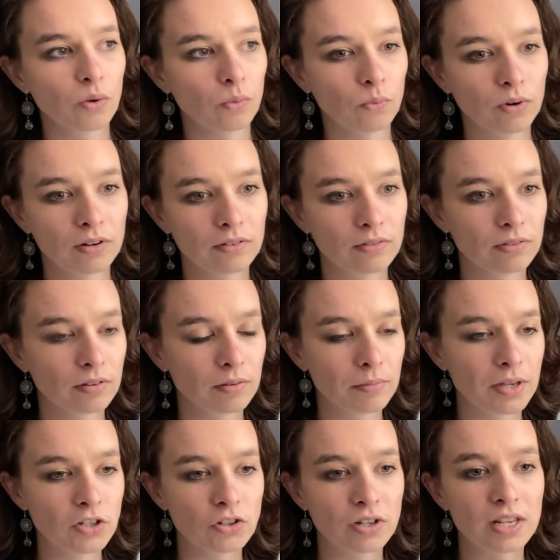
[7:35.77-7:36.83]
one of the
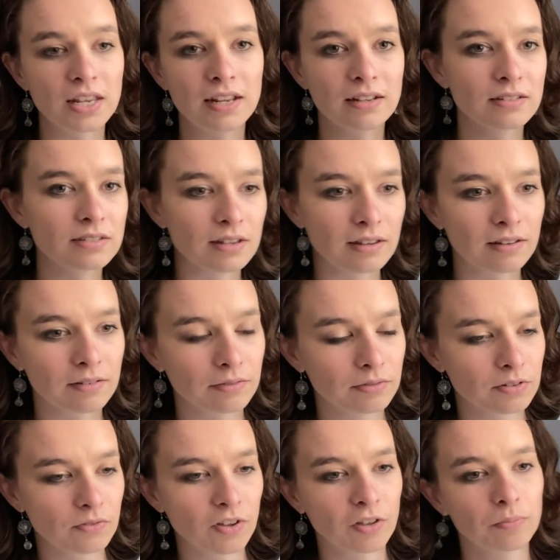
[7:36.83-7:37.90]
major kings of
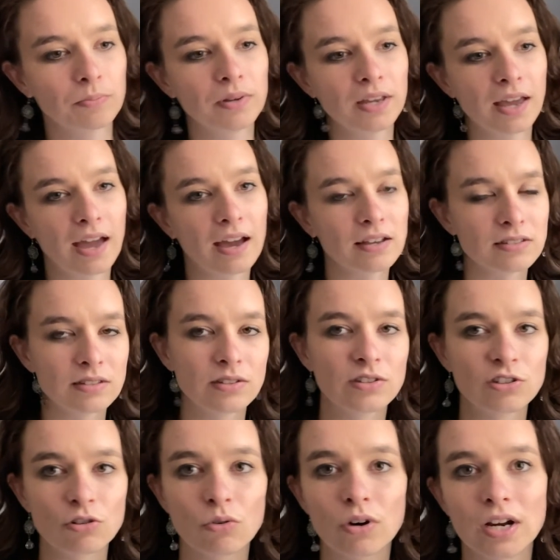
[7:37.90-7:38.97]
developing acts and
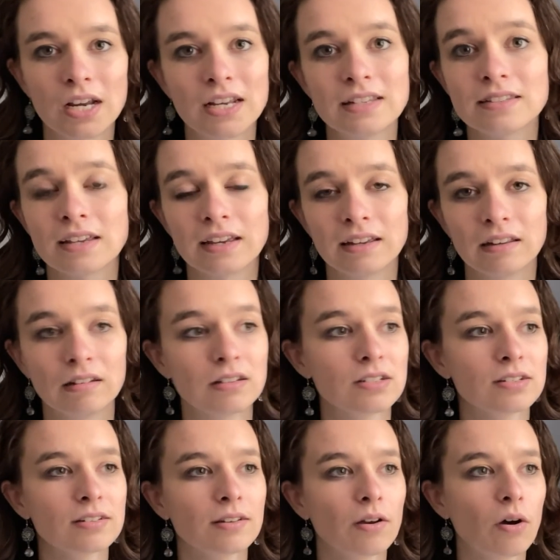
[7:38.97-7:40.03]
stories, and
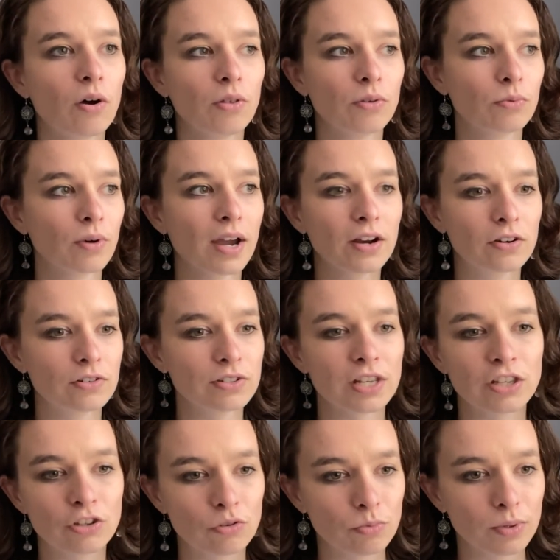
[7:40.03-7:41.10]
all the writers
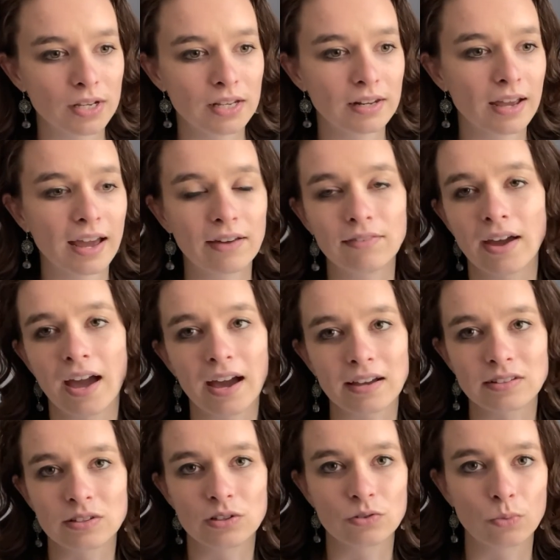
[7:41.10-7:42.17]
that you read have
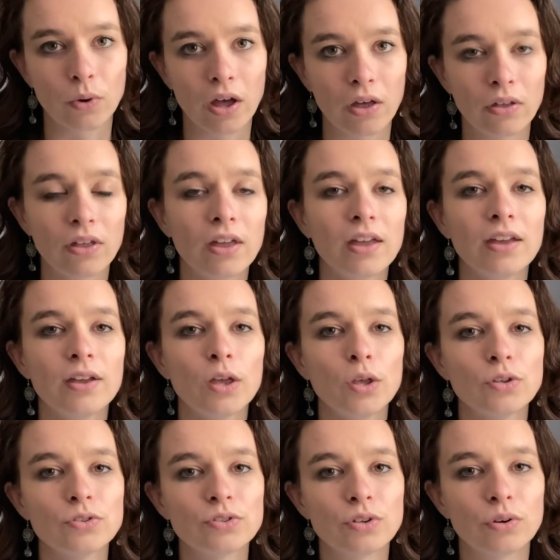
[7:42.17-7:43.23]
acts as well.
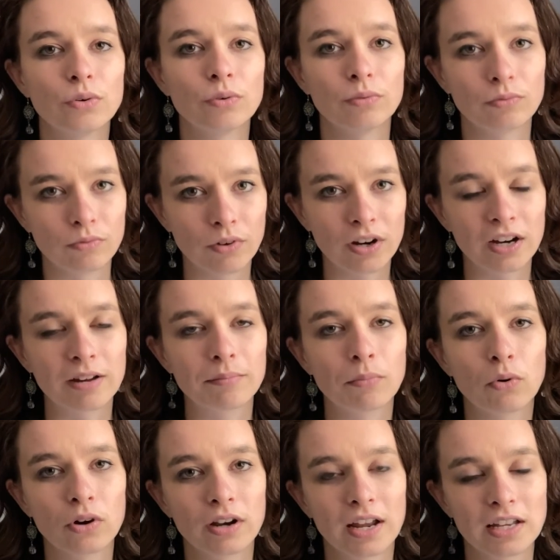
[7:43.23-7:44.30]
So very
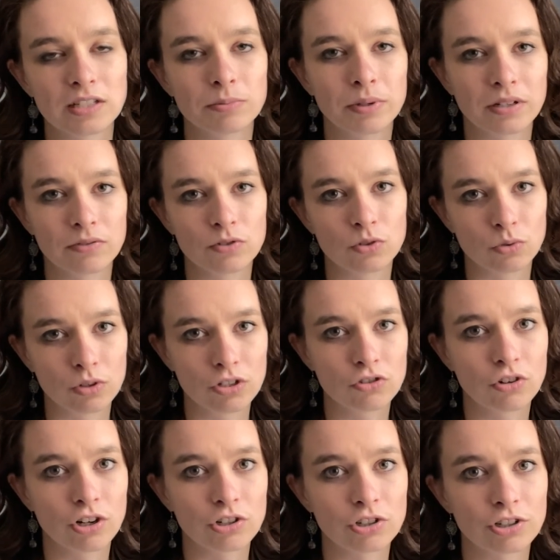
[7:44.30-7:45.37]
important aspect of story
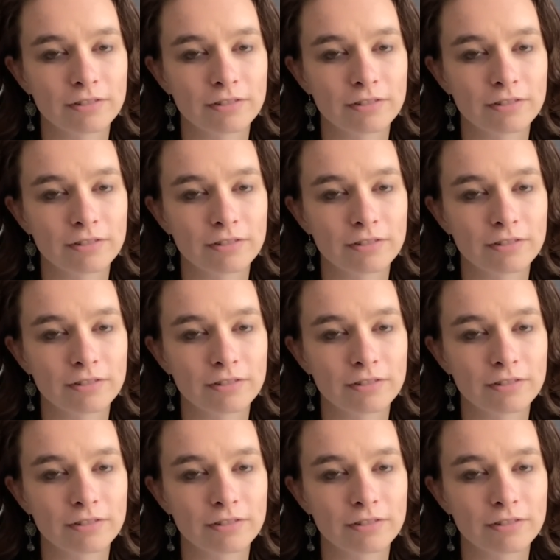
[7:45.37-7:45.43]
structure.